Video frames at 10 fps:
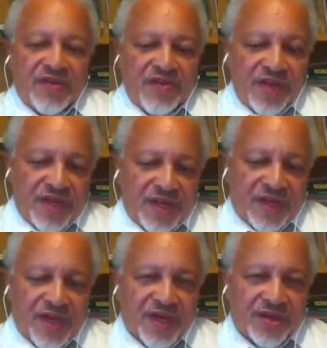If he had
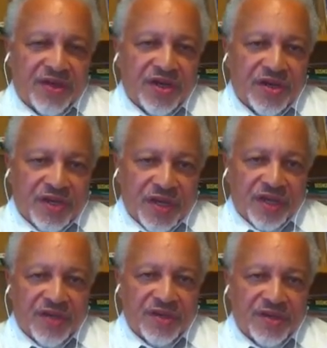not done
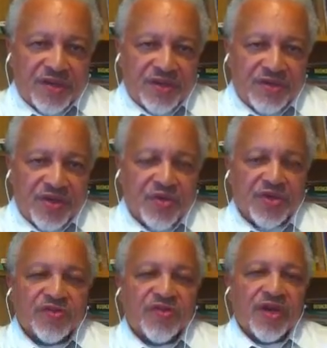that, we
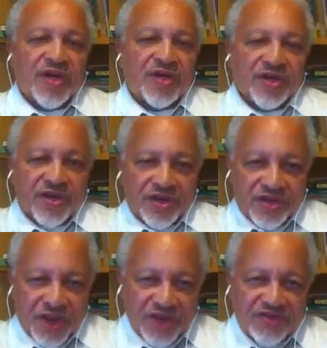would have had a
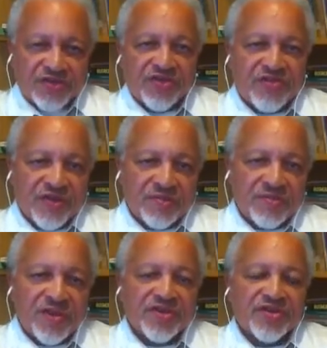catastrophe
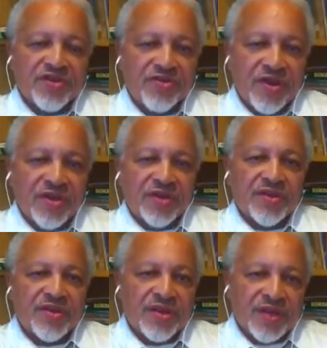much greater
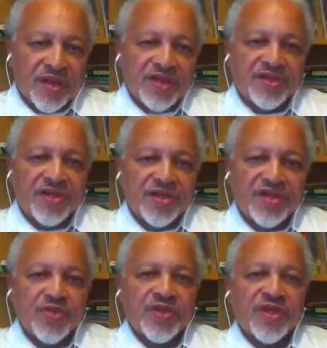than the
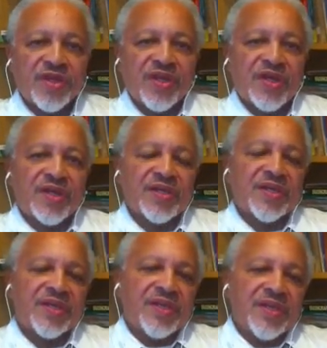1929.